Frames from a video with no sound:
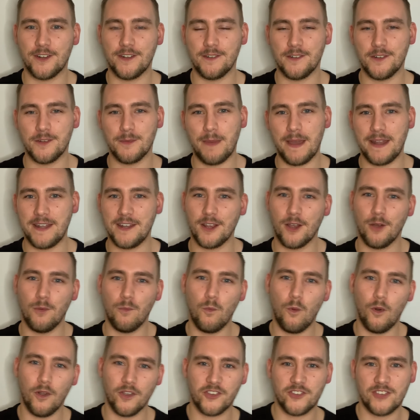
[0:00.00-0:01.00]
and depending
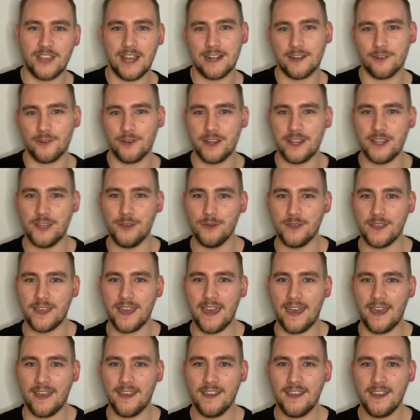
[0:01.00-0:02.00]
on what salary you
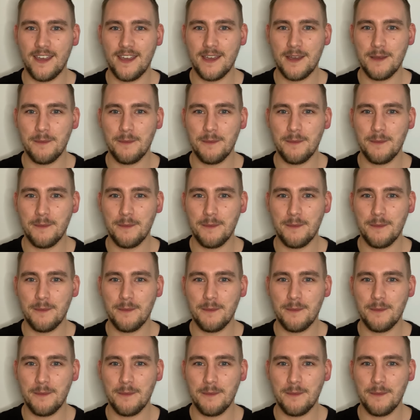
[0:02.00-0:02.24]
get.